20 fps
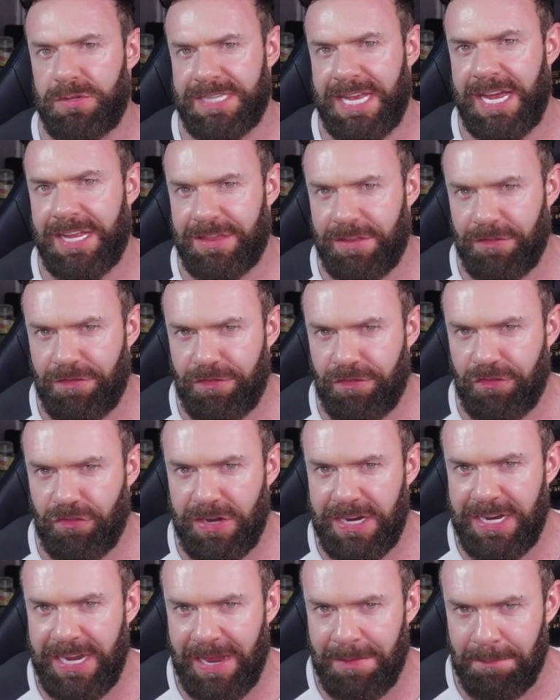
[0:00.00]
the
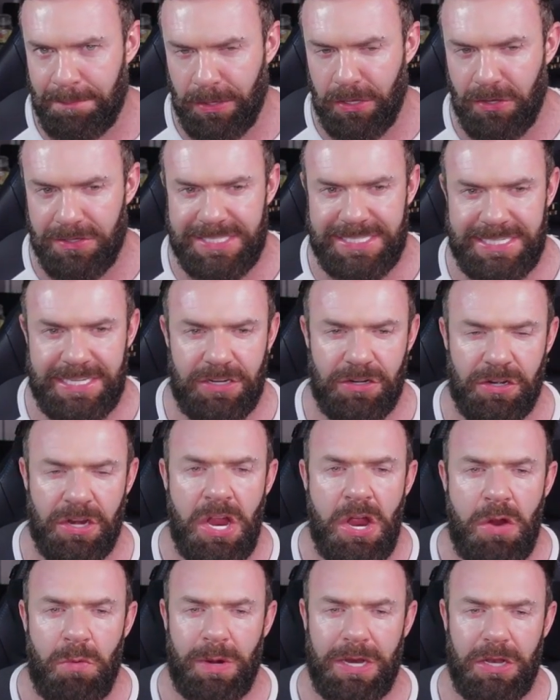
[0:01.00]
free and plus tier,
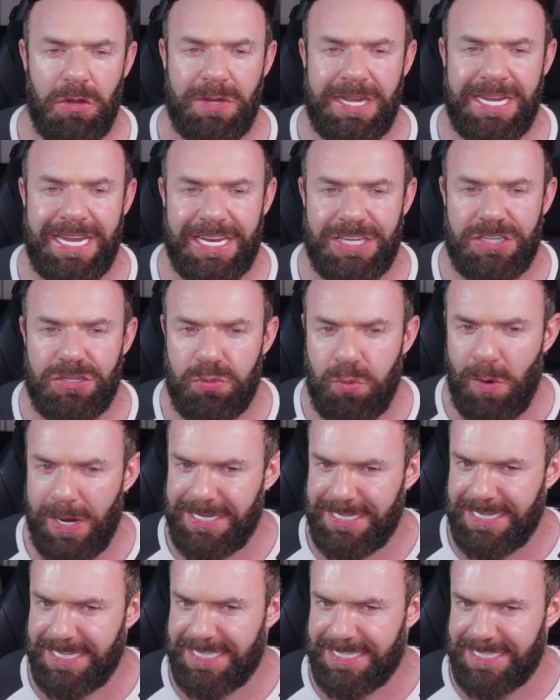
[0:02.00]
we're looking at 20
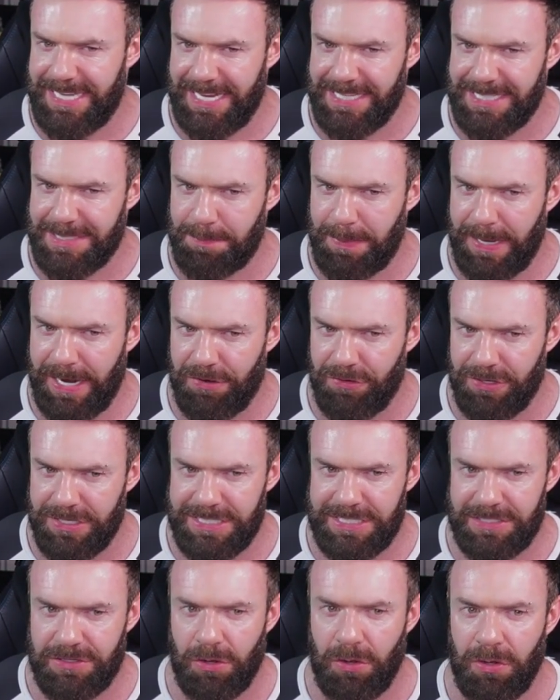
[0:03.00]
cents per
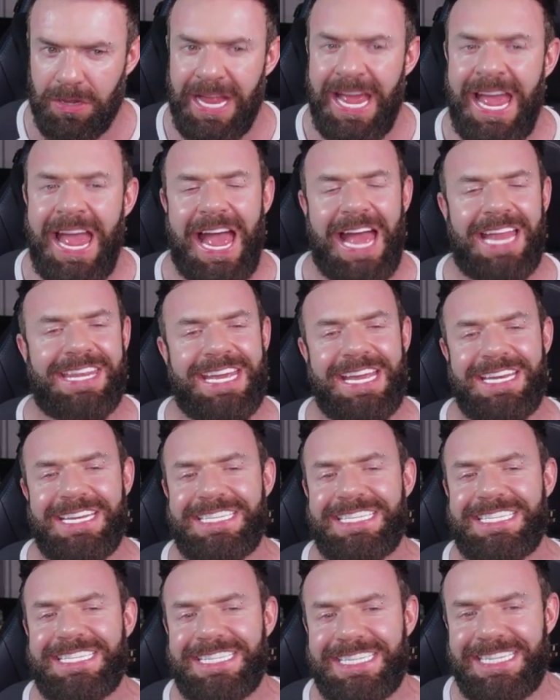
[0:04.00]
install, and then a
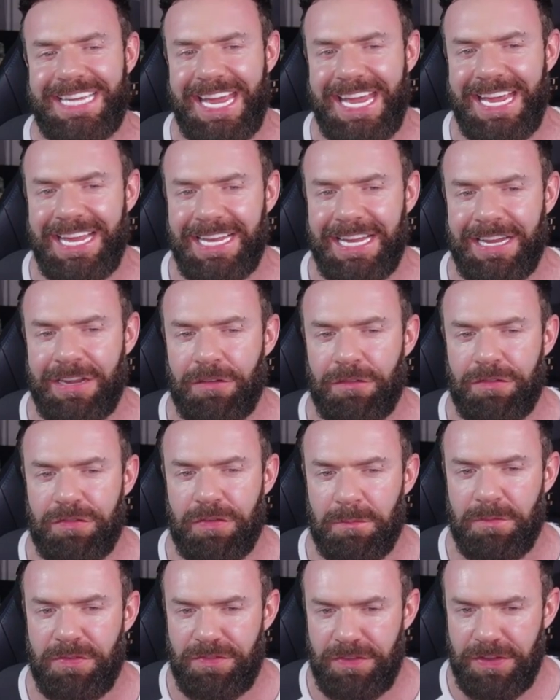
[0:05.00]
scaling from
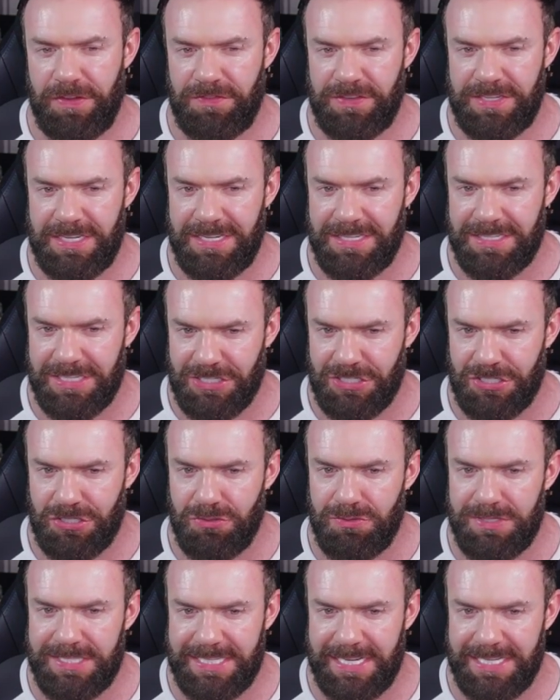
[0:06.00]
15 to 2
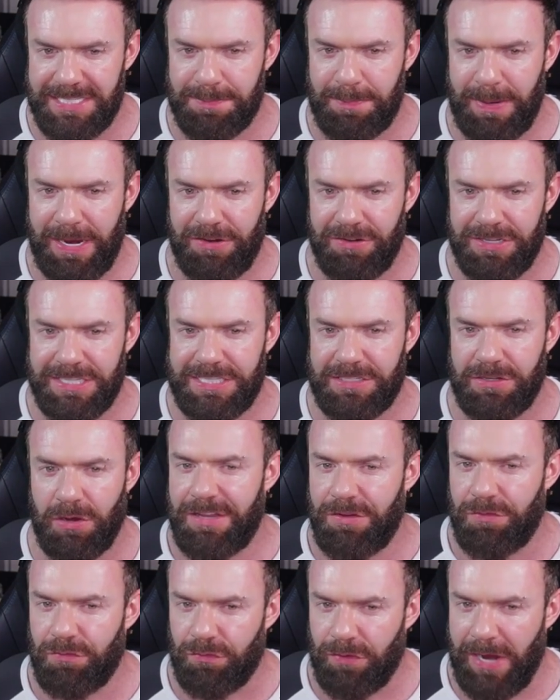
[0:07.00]
cents per
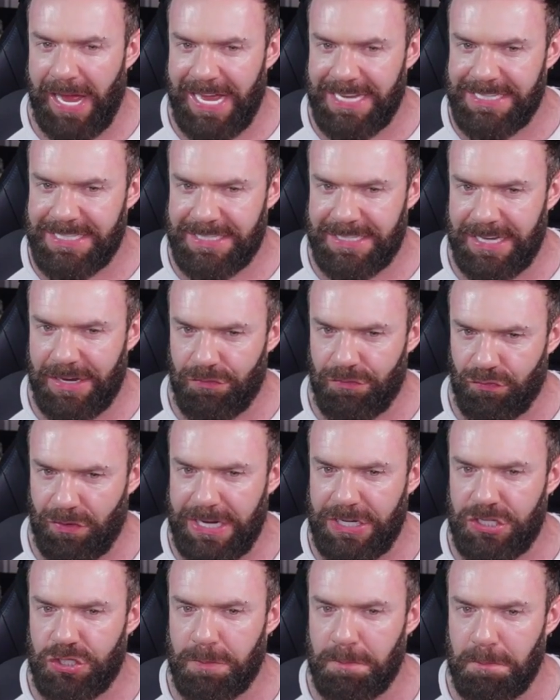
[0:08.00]
install as they
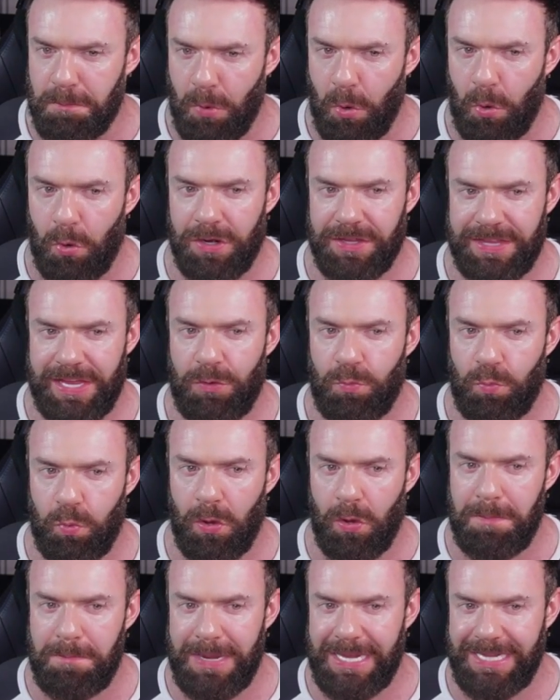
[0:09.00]
reach more than
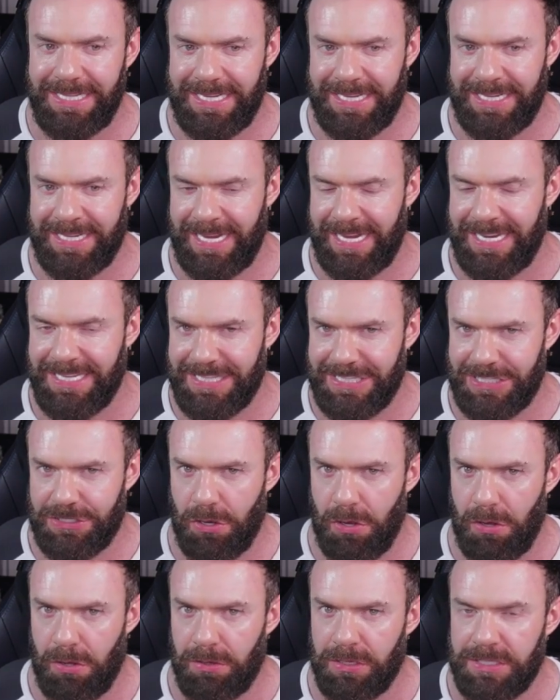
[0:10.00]
1 million
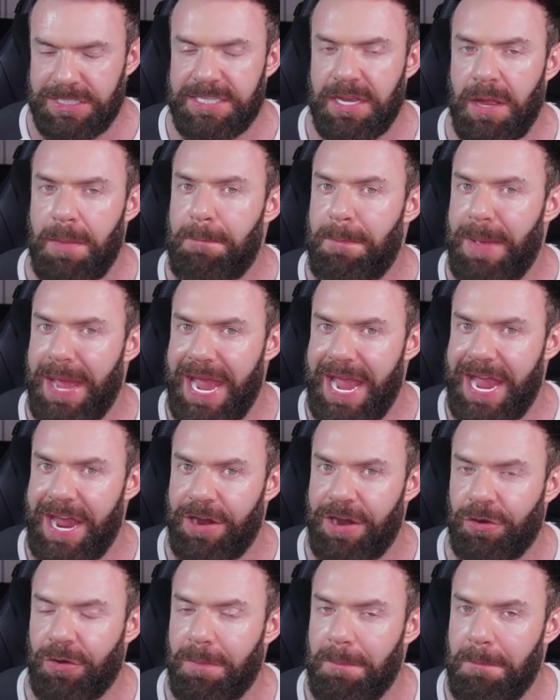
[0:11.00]
installs
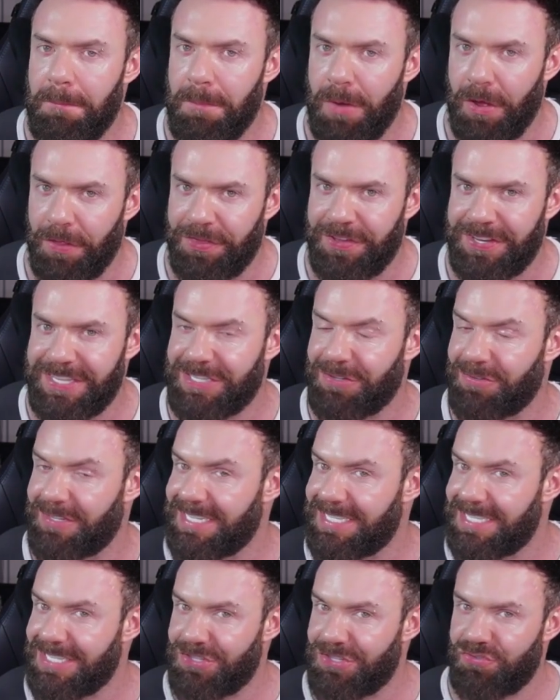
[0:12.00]
per month. So this
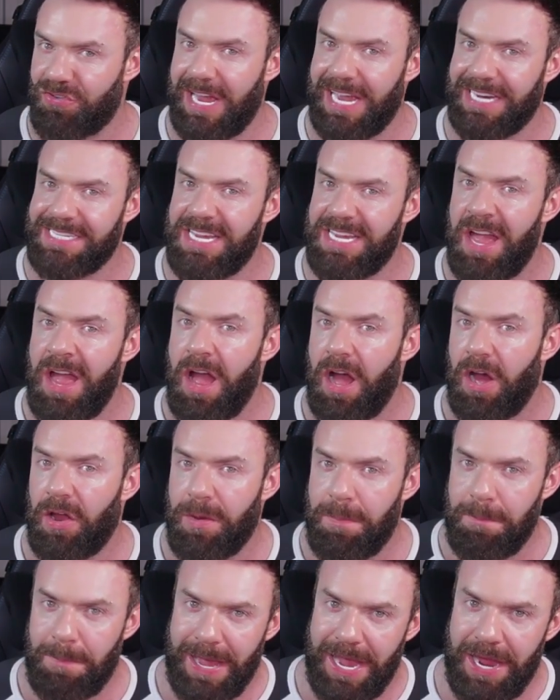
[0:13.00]
is tracked on a
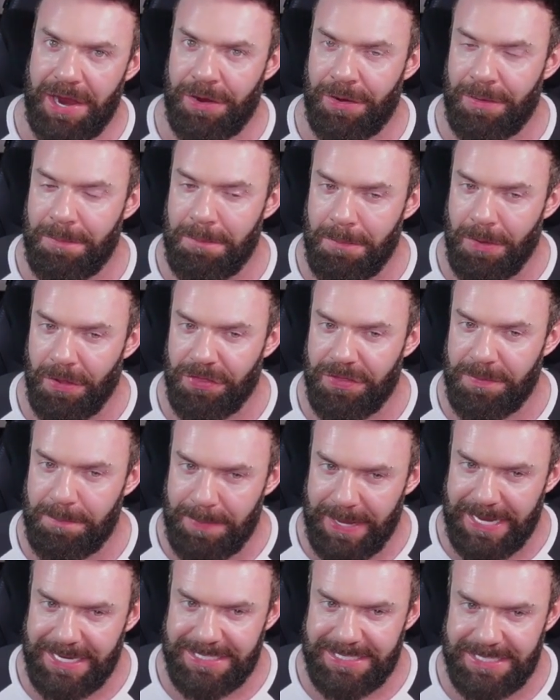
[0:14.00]
per month
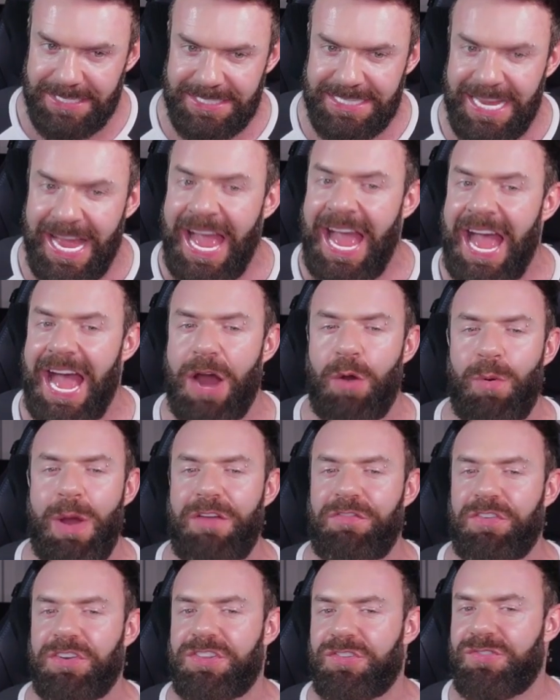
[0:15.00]
basis.
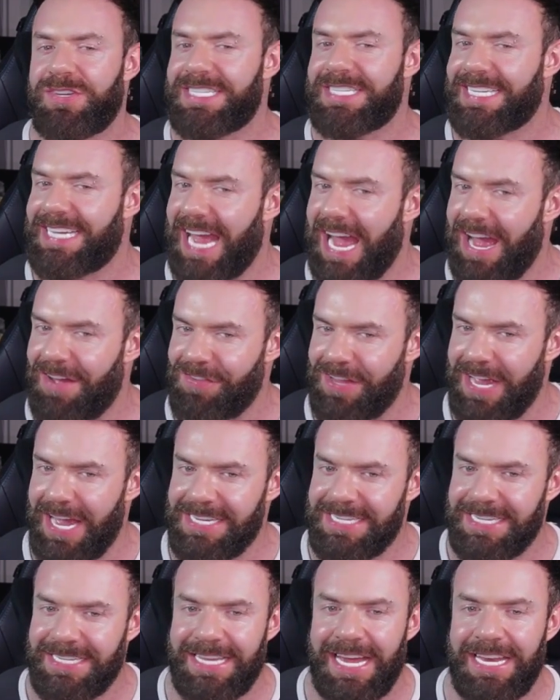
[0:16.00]
However, there is a caveat
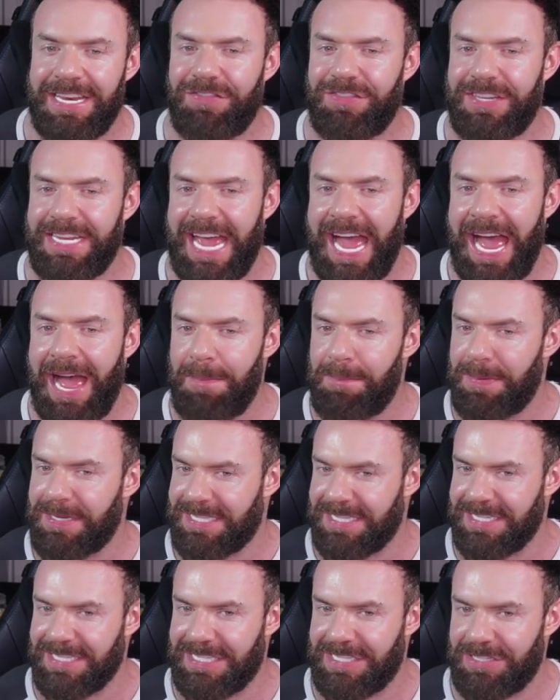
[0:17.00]
that if the app is
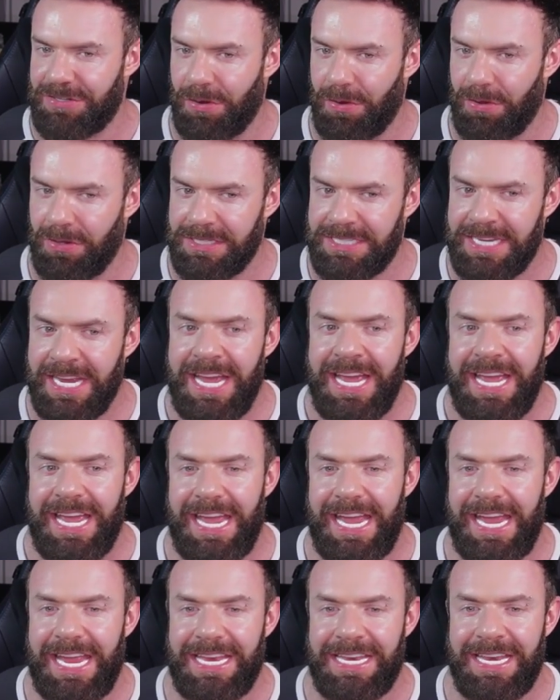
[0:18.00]
installed,
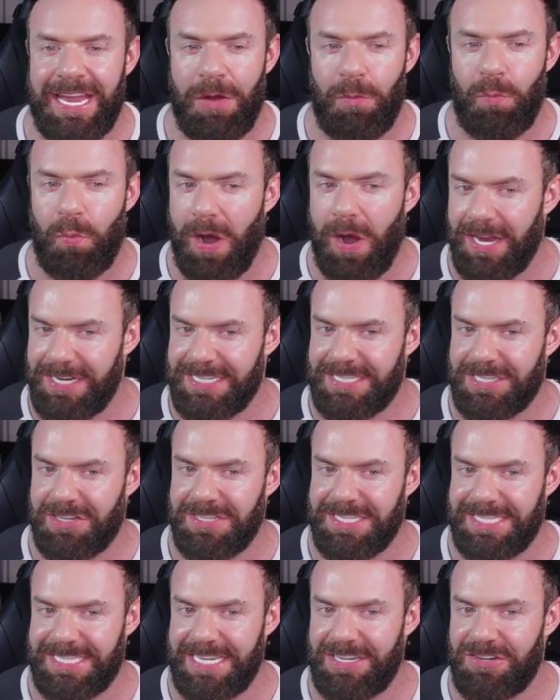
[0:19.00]
in what is
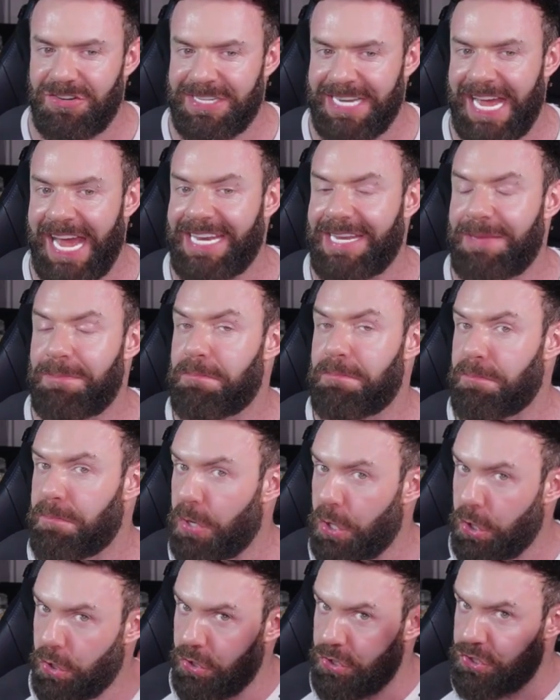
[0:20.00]
considered an
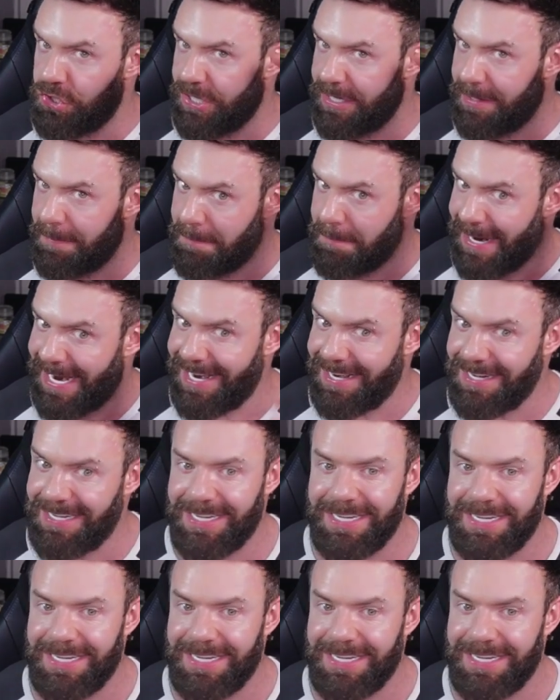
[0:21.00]
emerging market,